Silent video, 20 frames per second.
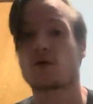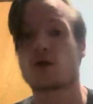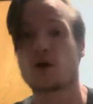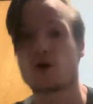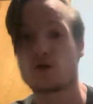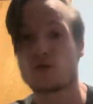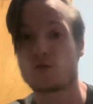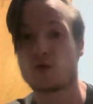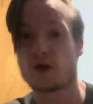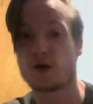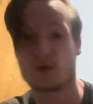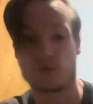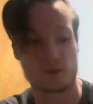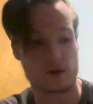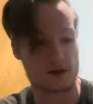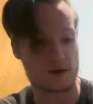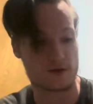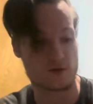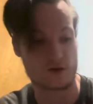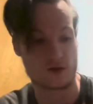Goodwill
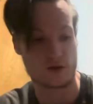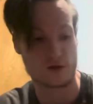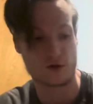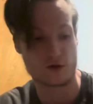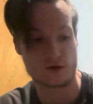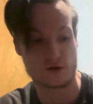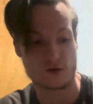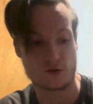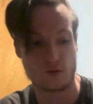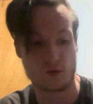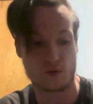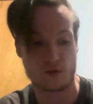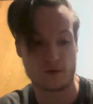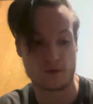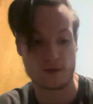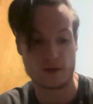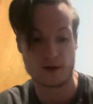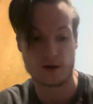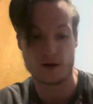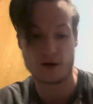because it looked cool.
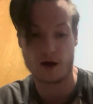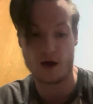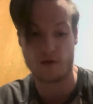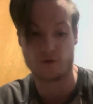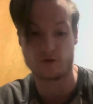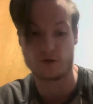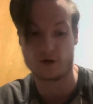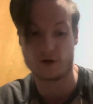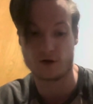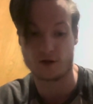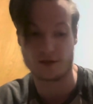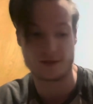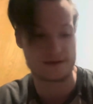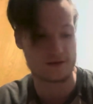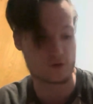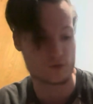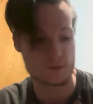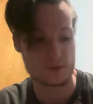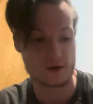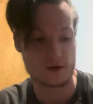I've heard a
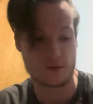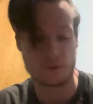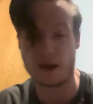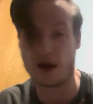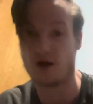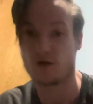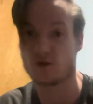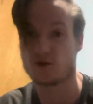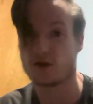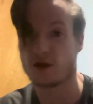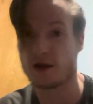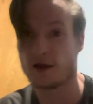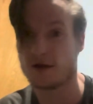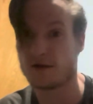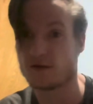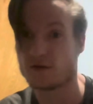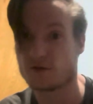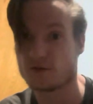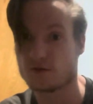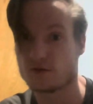little bit about
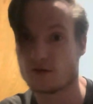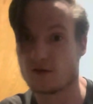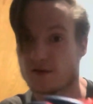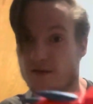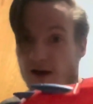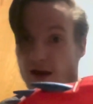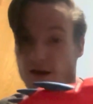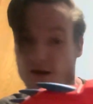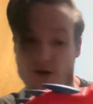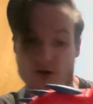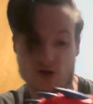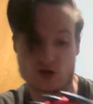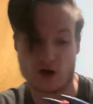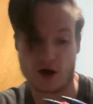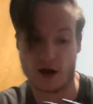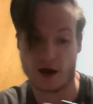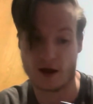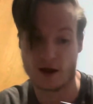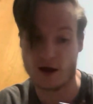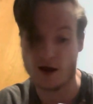and decided to
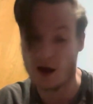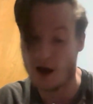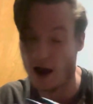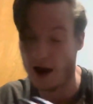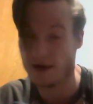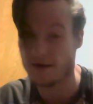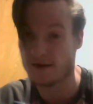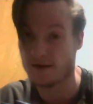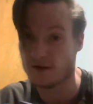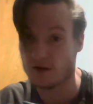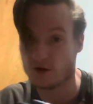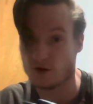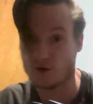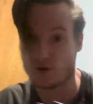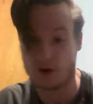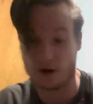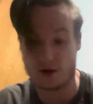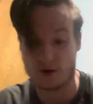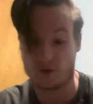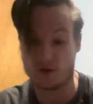try. I didn't do
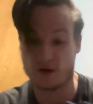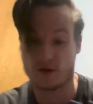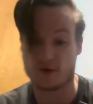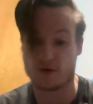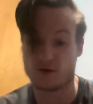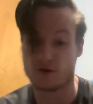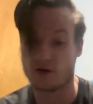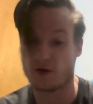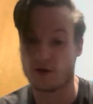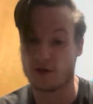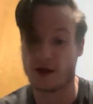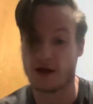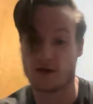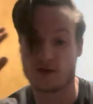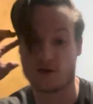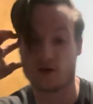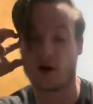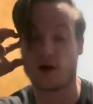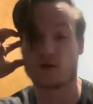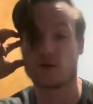any research on that,
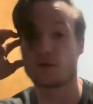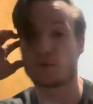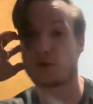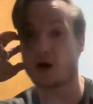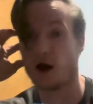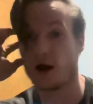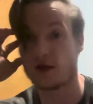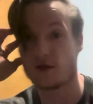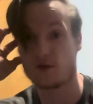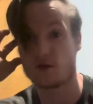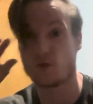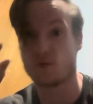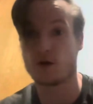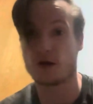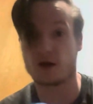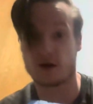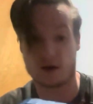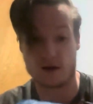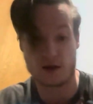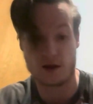so I was surprised
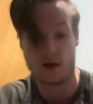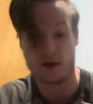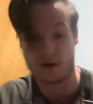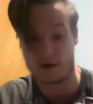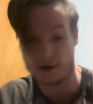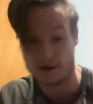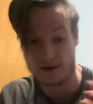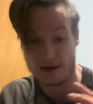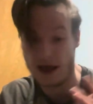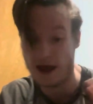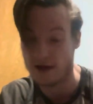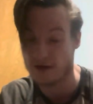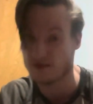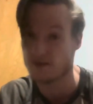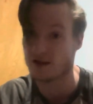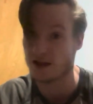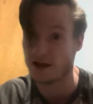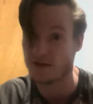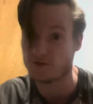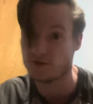when it had
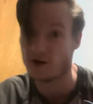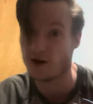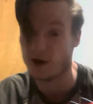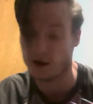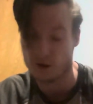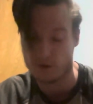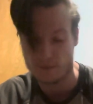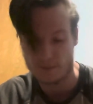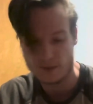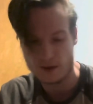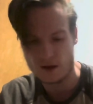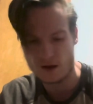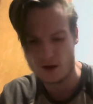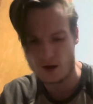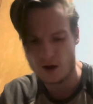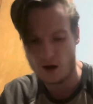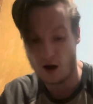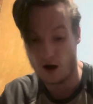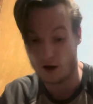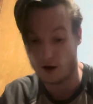slam fire
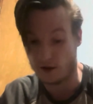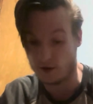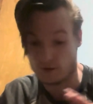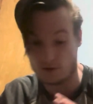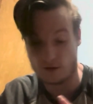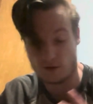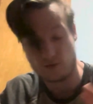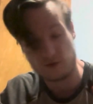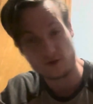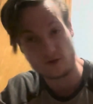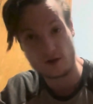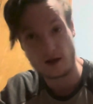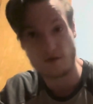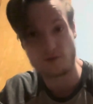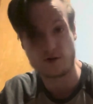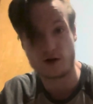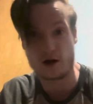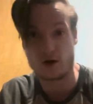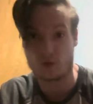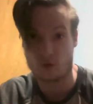on it. The slam
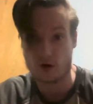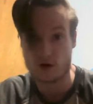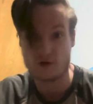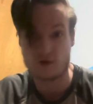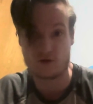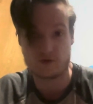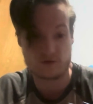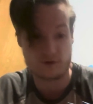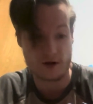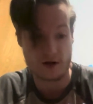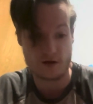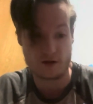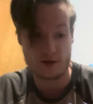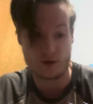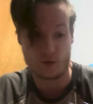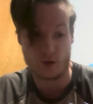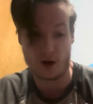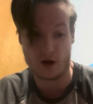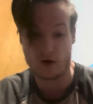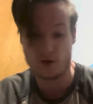fire works fairly
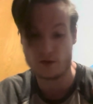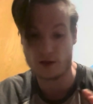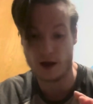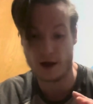well.